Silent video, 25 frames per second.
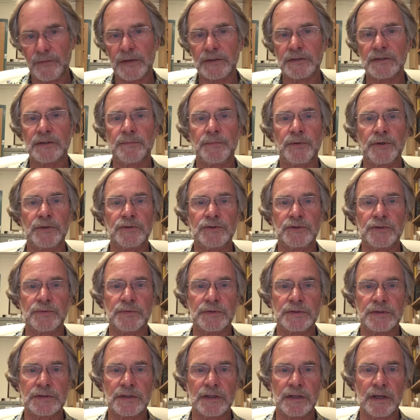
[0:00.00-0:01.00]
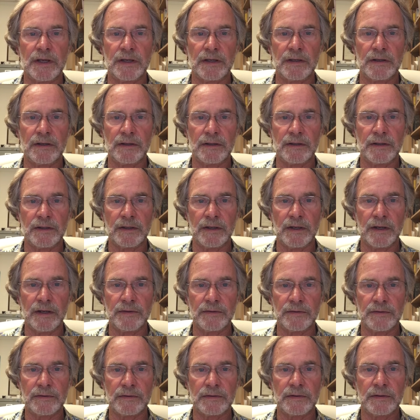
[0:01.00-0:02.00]
I suppose you would say, on the
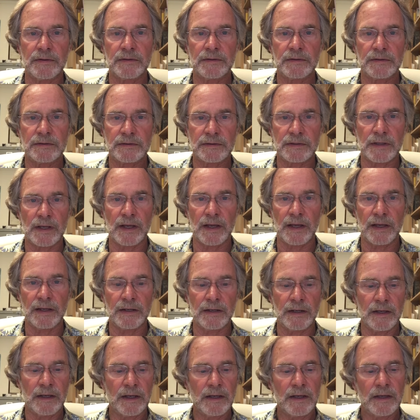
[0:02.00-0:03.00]
other side,